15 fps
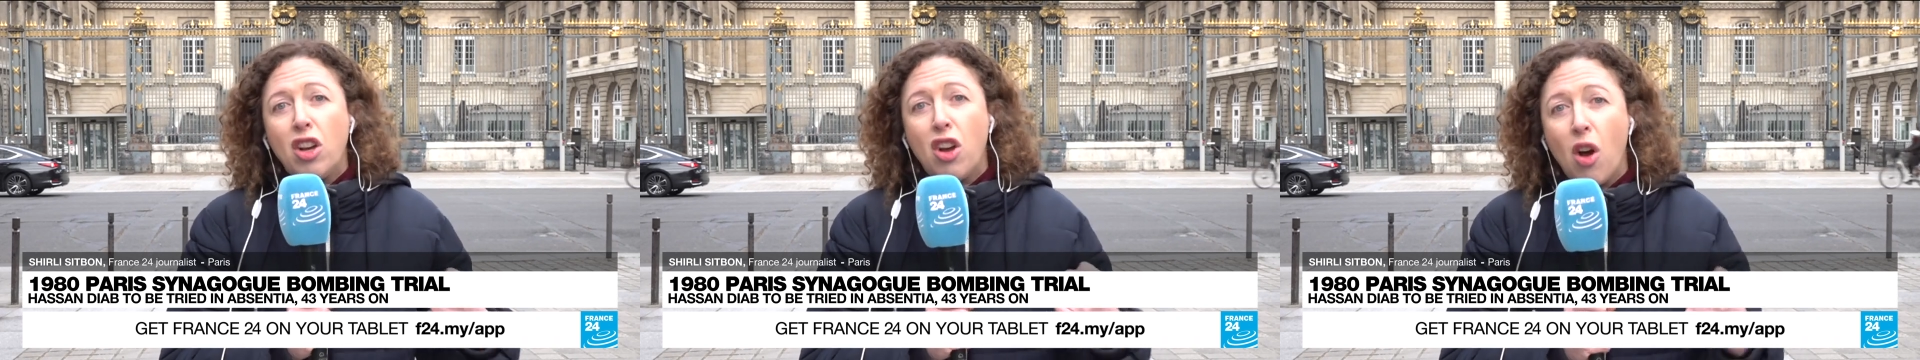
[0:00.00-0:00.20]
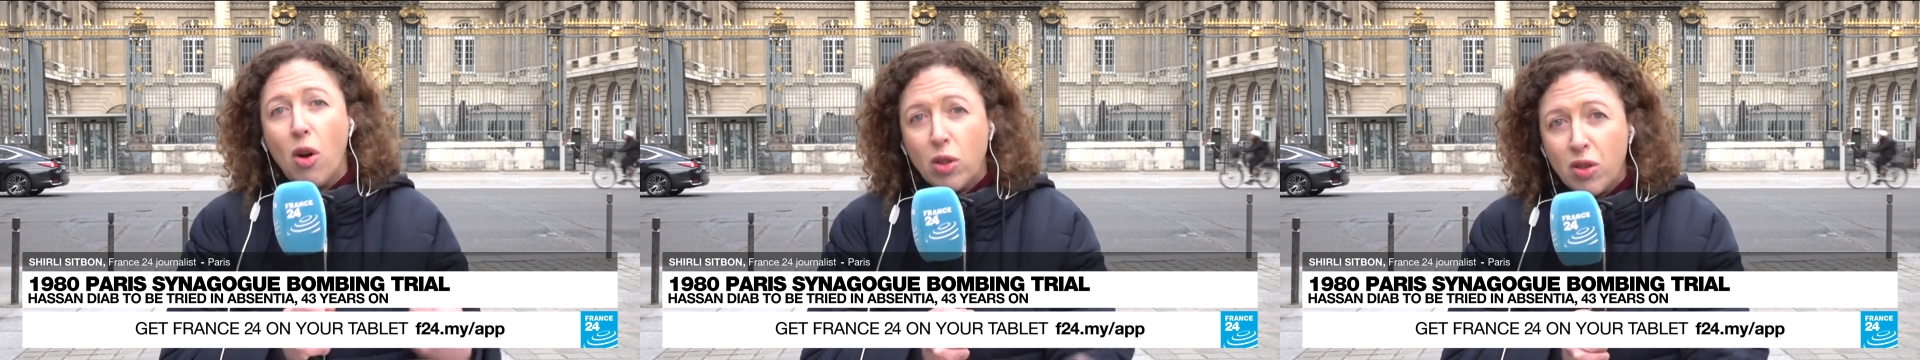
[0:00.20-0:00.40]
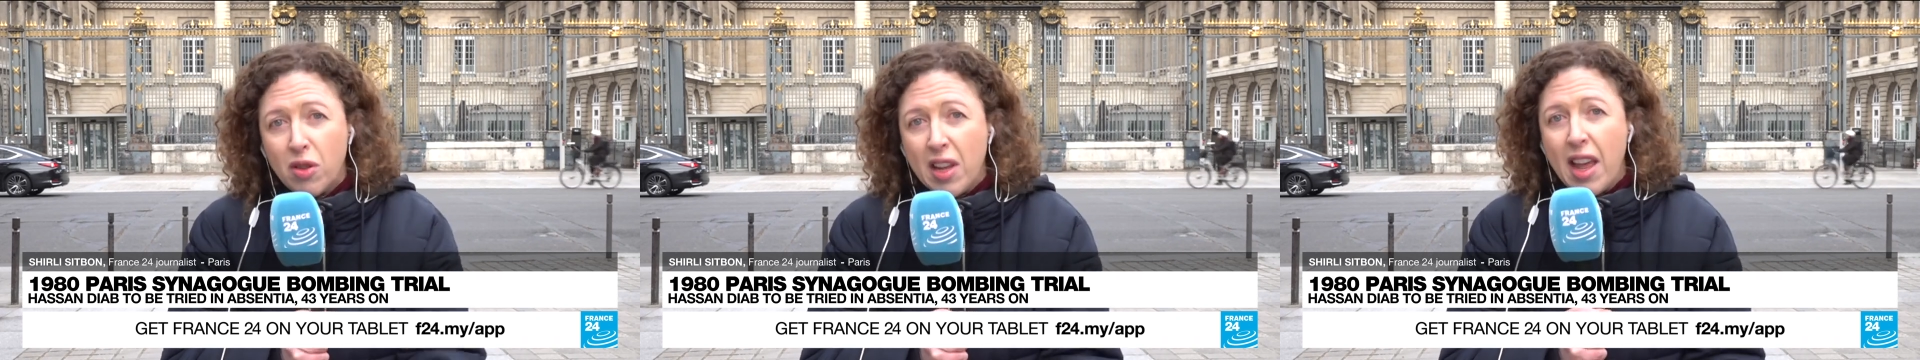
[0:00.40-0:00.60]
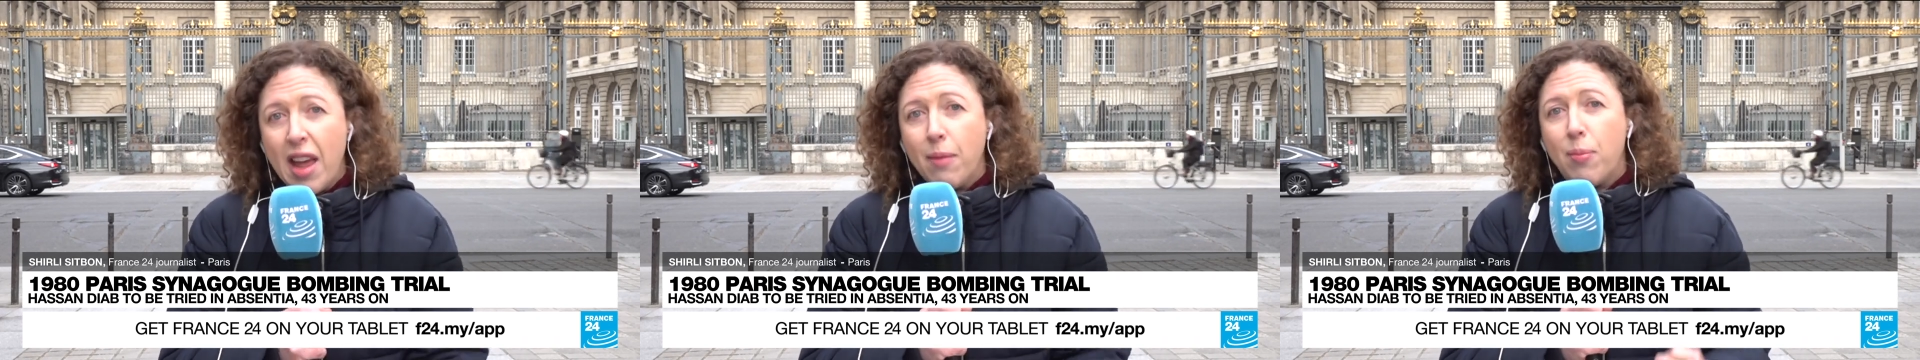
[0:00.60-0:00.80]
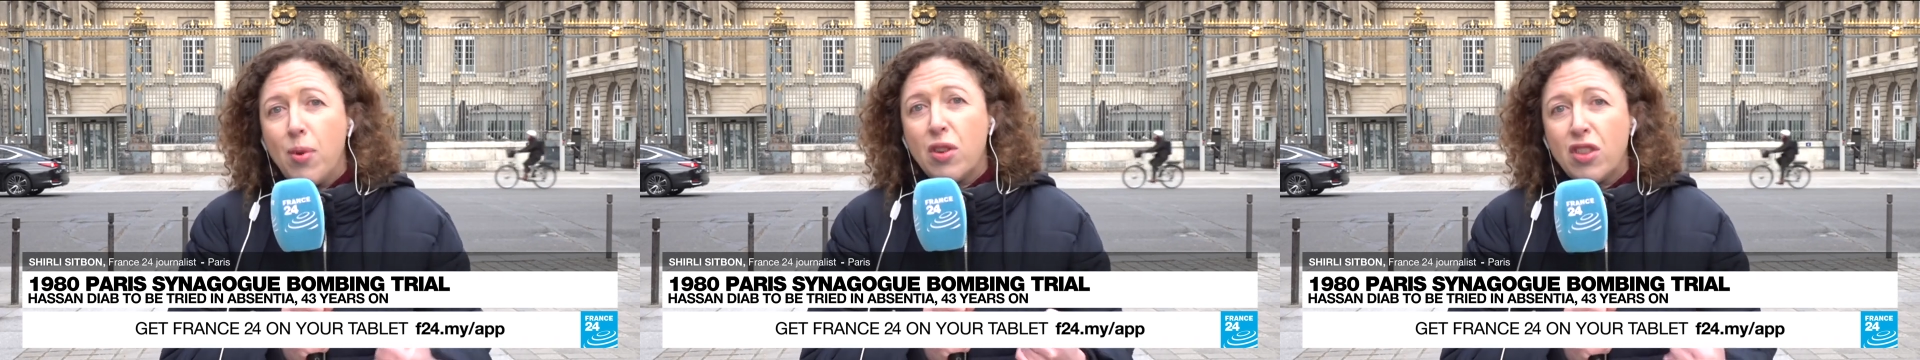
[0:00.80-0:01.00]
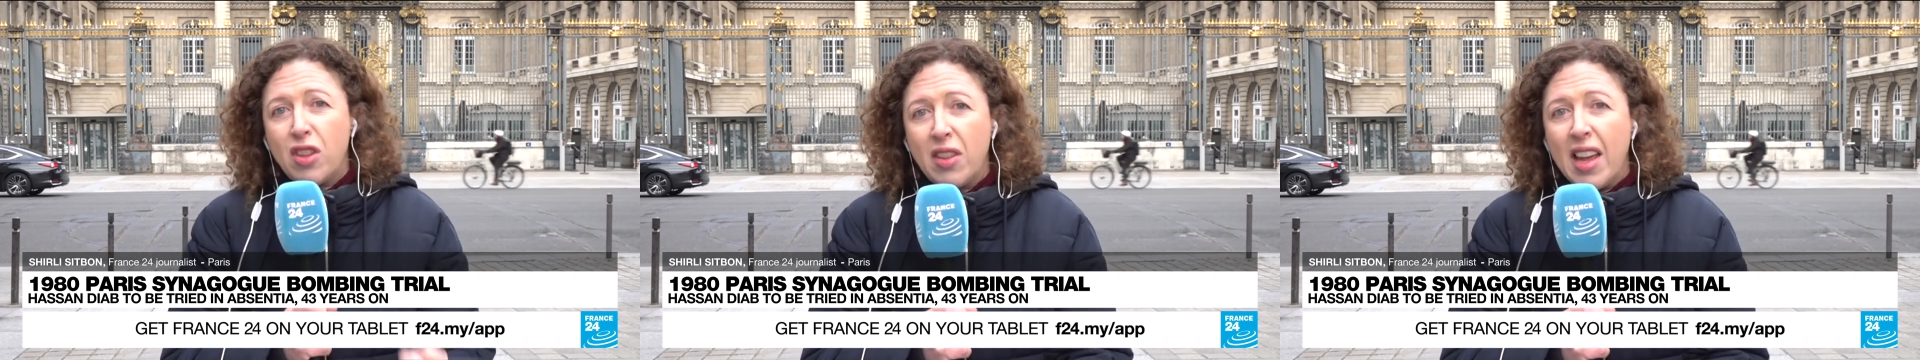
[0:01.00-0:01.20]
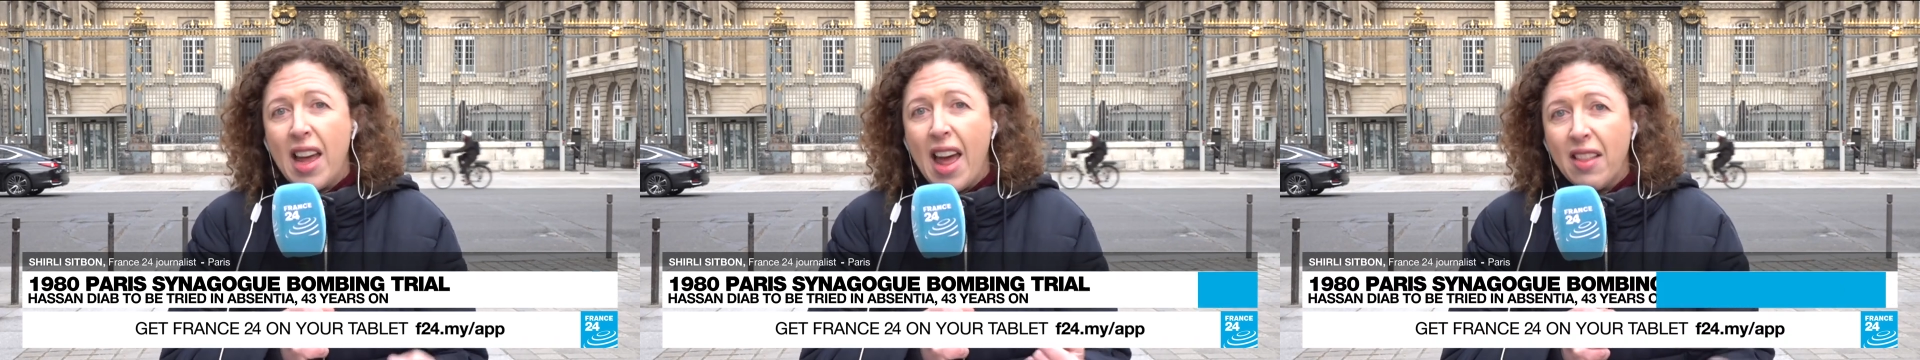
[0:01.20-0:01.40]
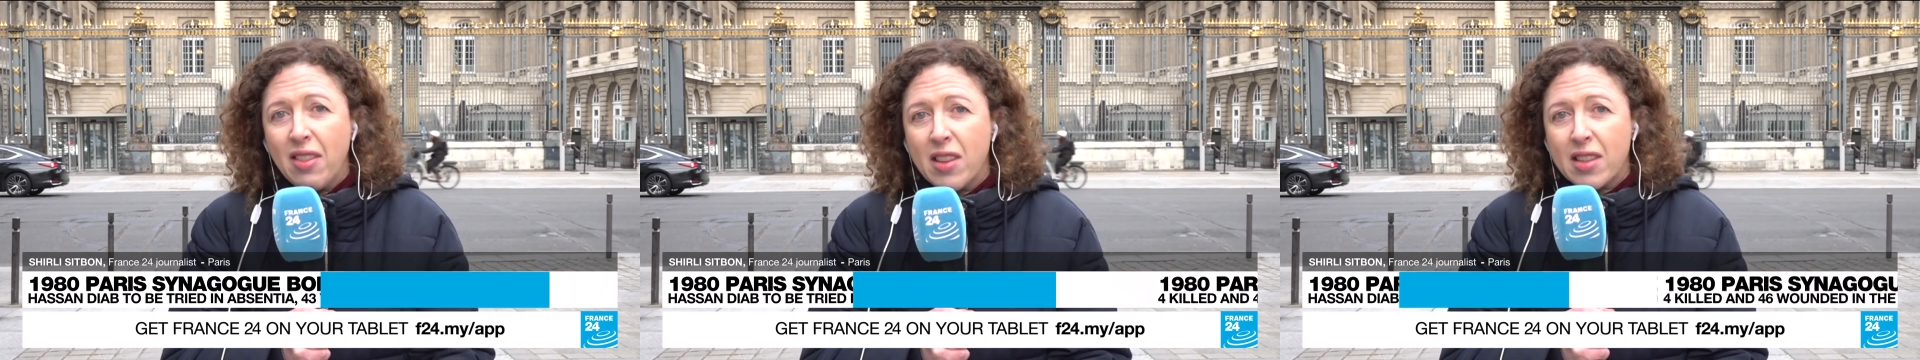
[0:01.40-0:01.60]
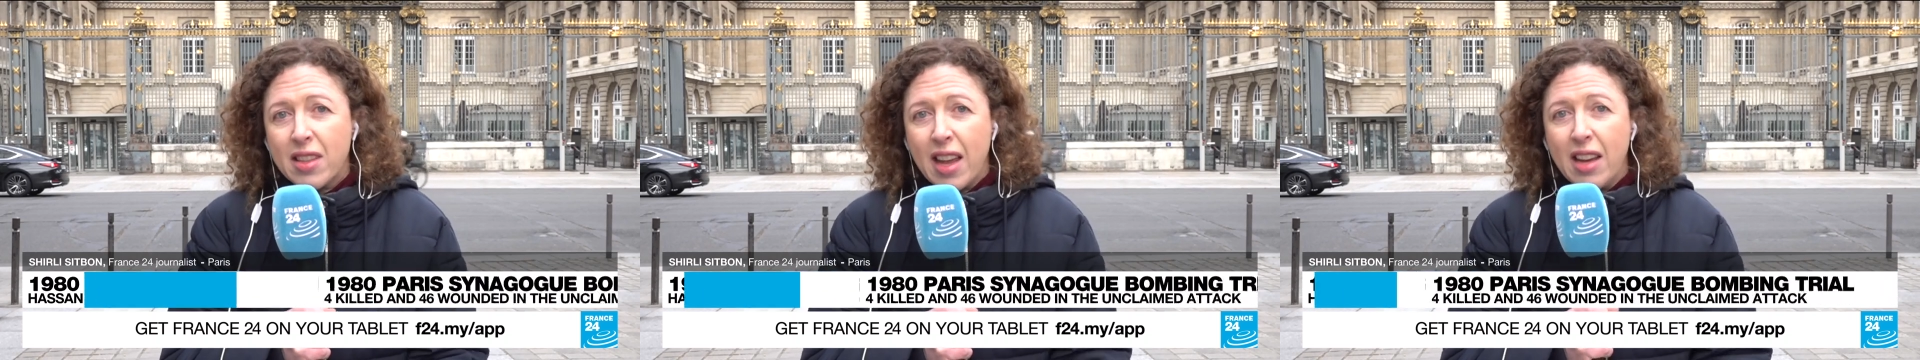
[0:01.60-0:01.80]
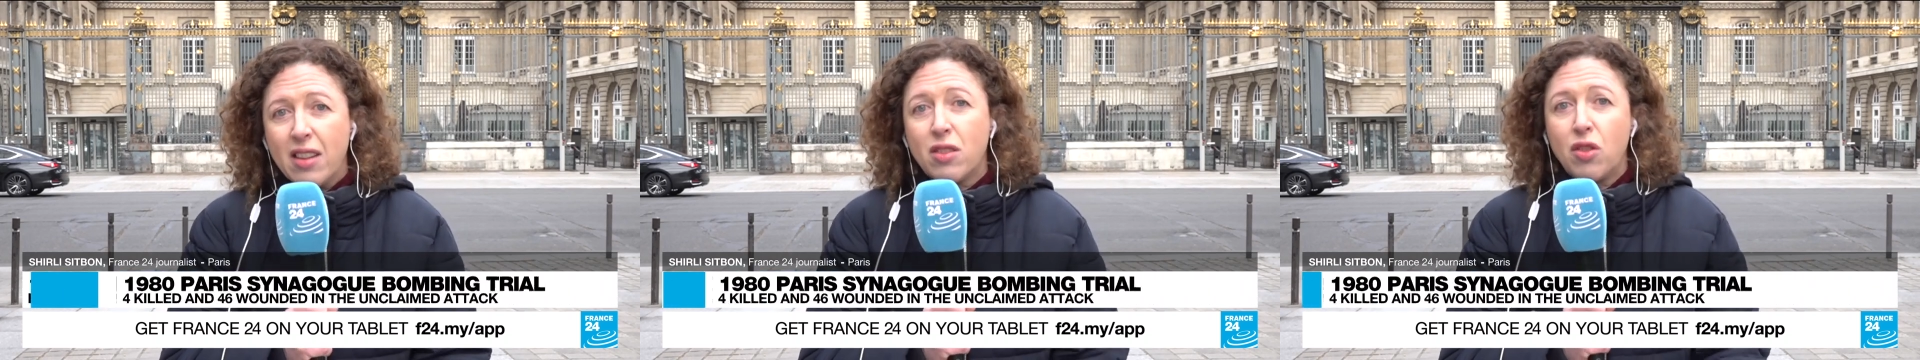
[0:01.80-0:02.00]
go to the end, push to the end this
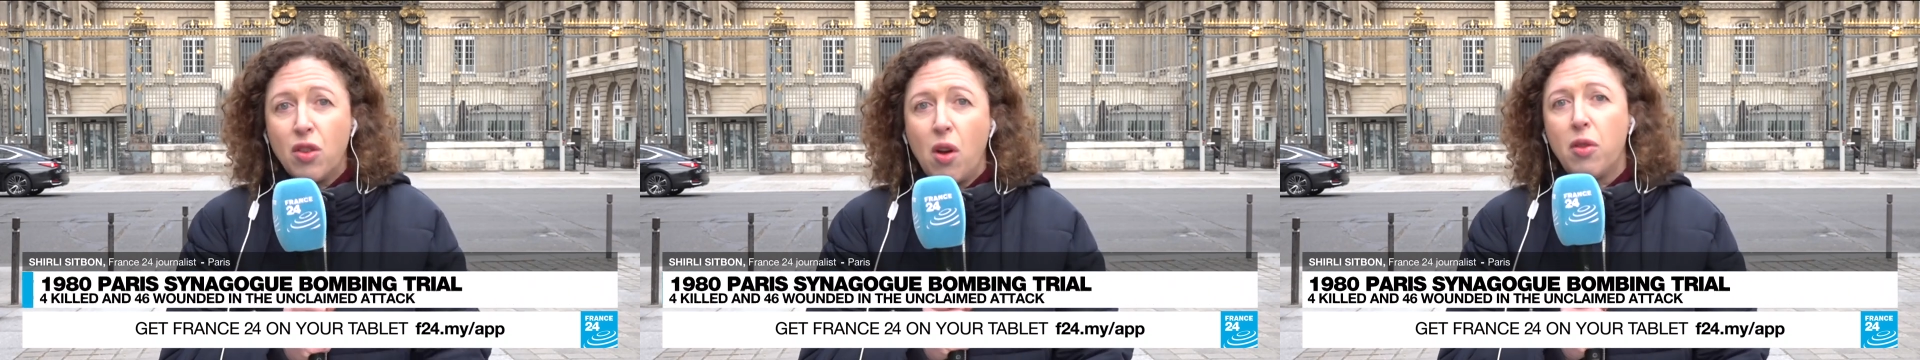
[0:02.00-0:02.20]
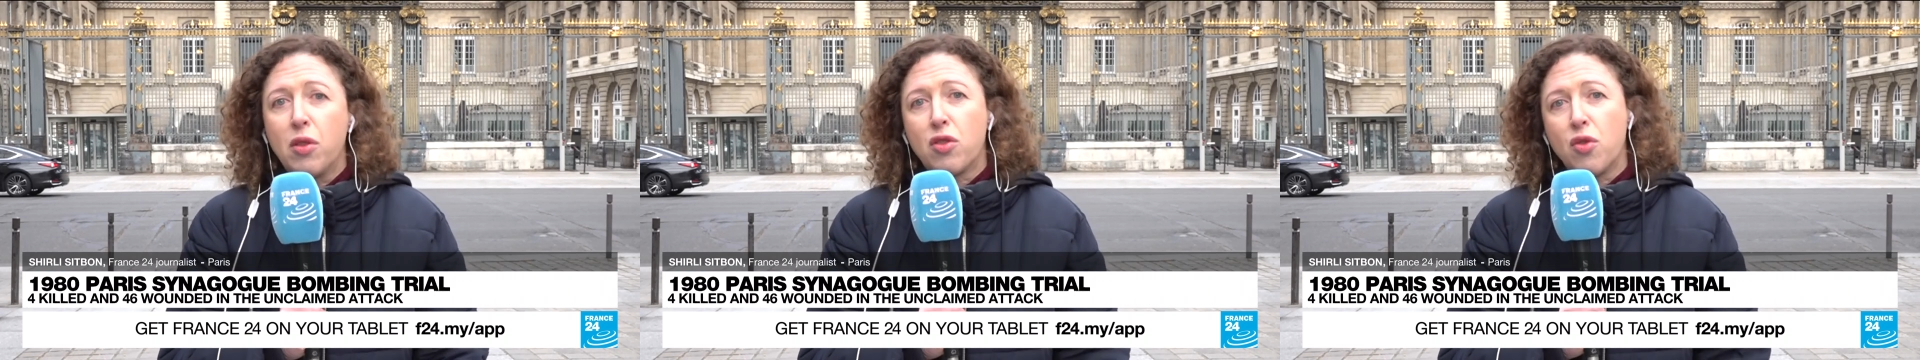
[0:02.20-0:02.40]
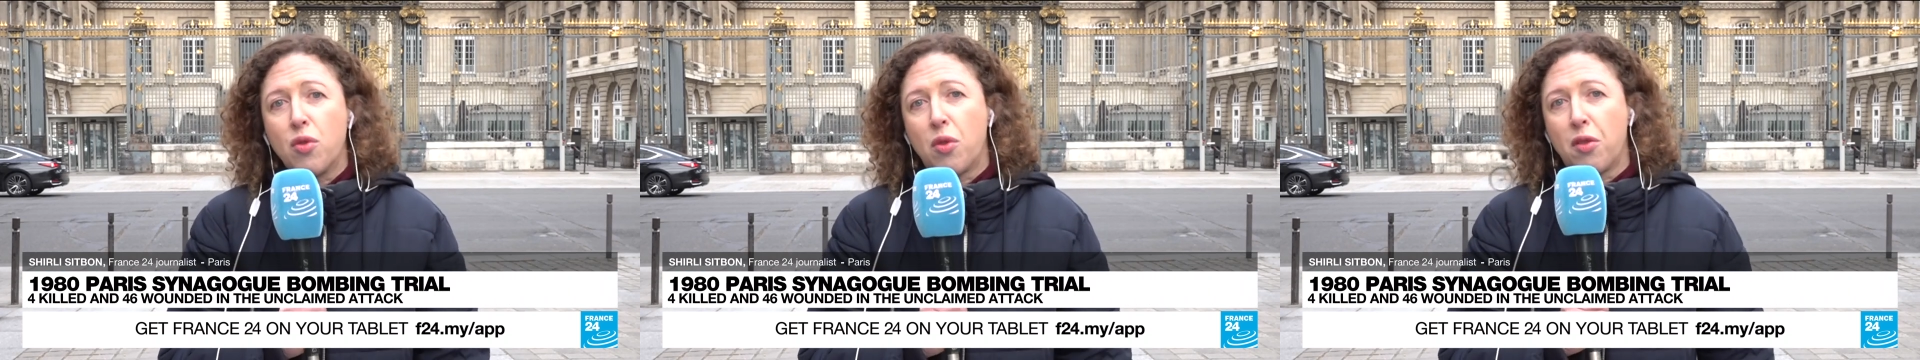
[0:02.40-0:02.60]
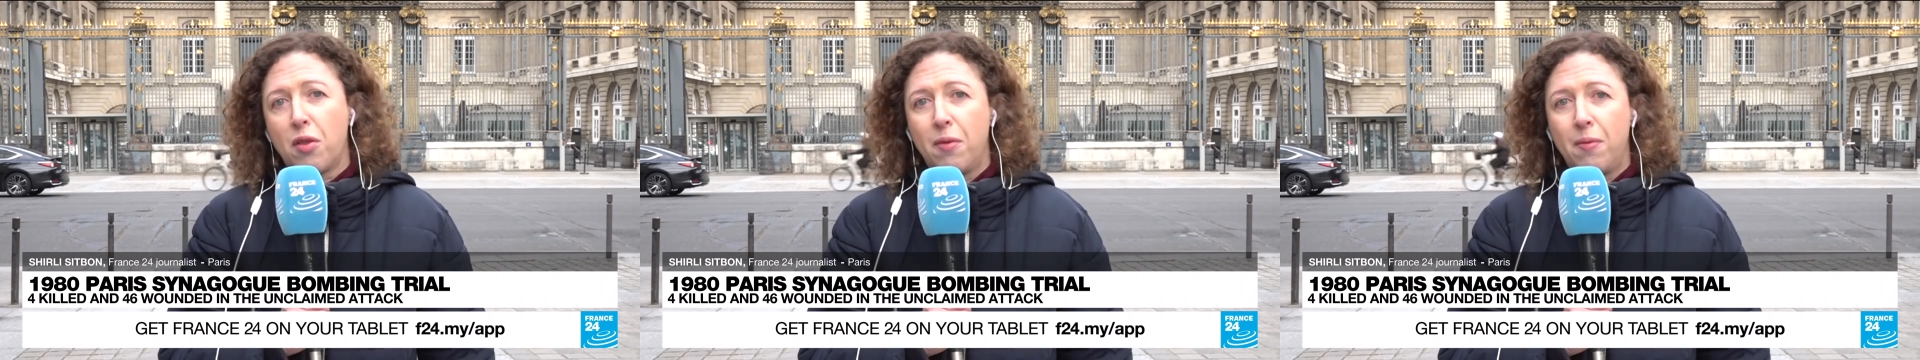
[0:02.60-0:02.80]
case to know the truth.